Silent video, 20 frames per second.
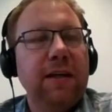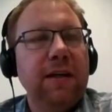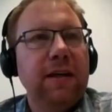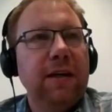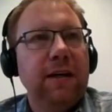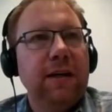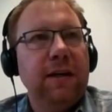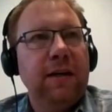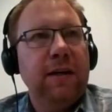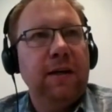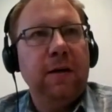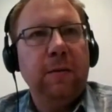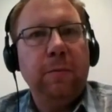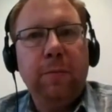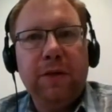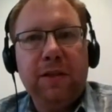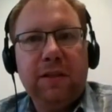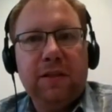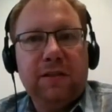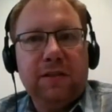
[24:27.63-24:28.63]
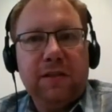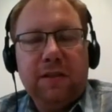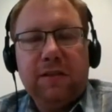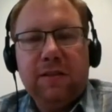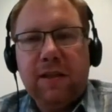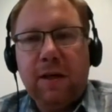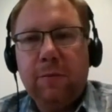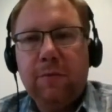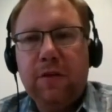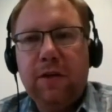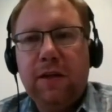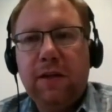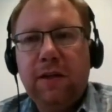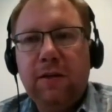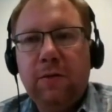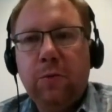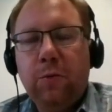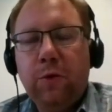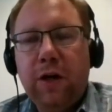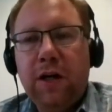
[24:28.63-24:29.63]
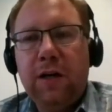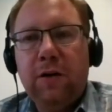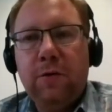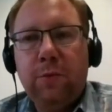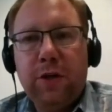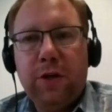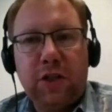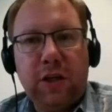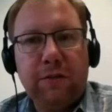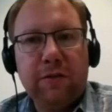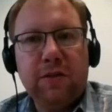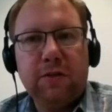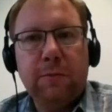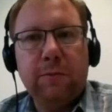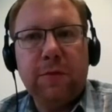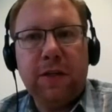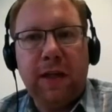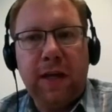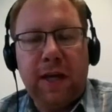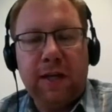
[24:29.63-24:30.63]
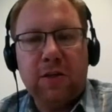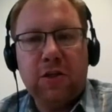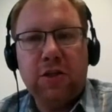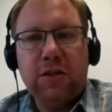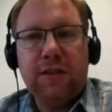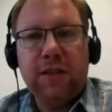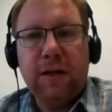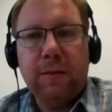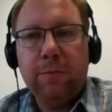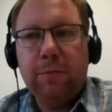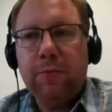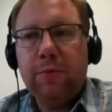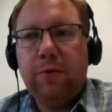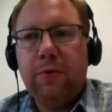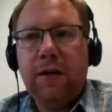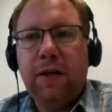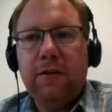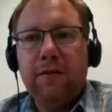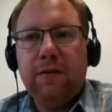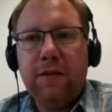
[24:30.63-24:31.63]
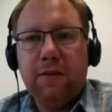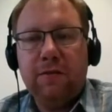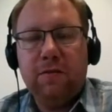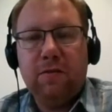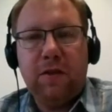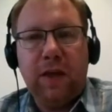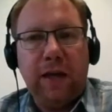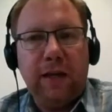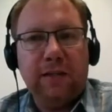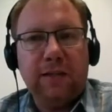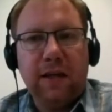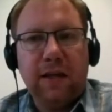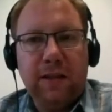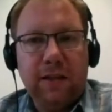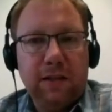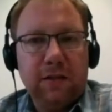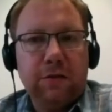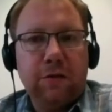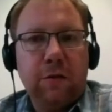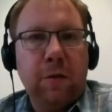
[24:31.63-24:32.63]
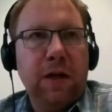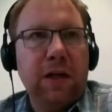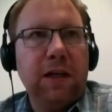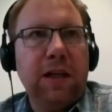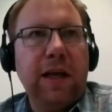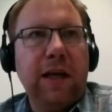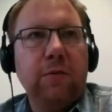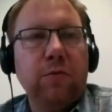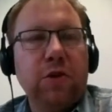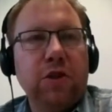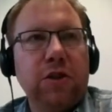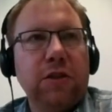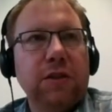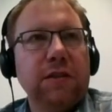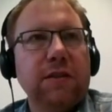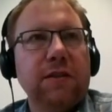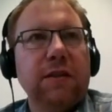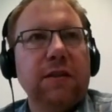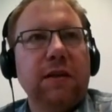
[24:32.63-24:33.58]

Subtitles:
But it's something where JavaScript catches up and takes ideas from other languages